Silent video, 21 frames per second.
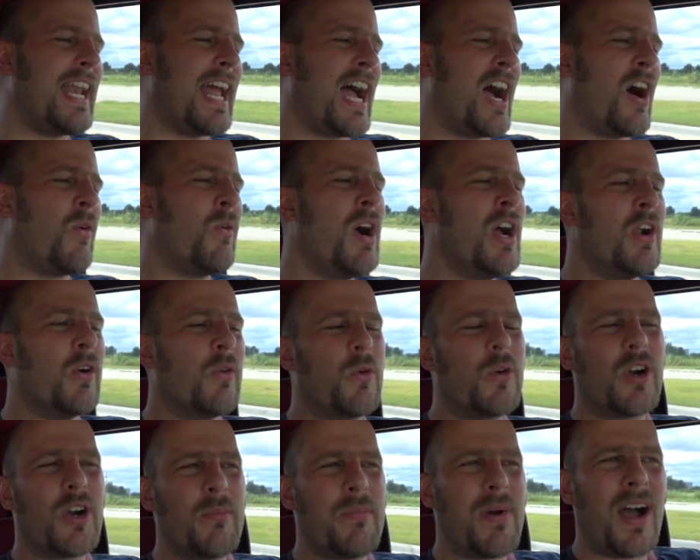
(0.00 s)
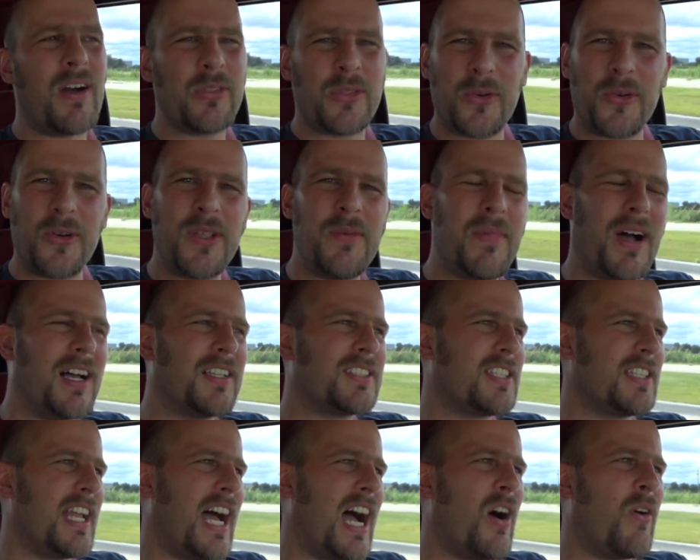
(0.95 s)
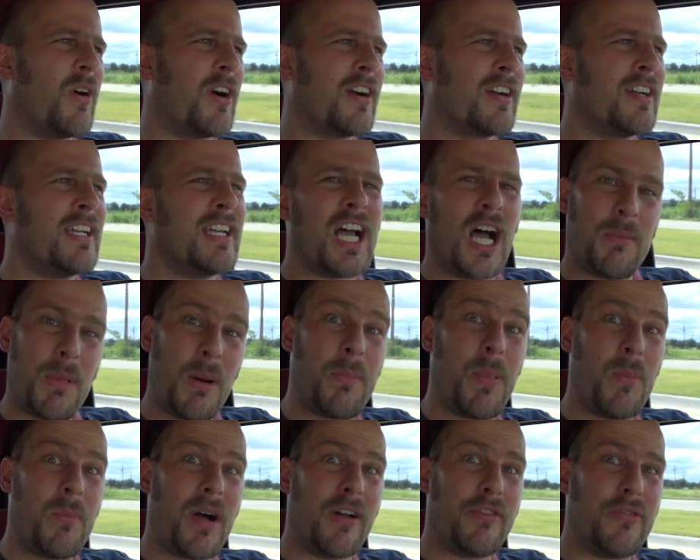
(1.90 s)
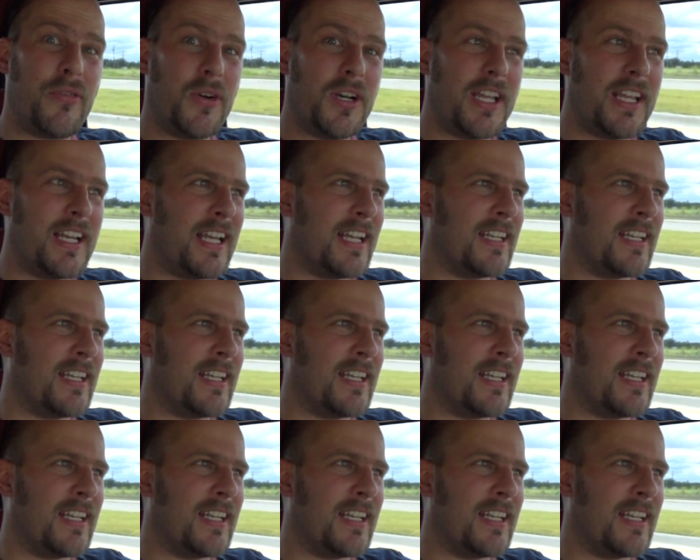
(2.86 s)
now, we're about 30 miles an hour. I'm gonna put my foot in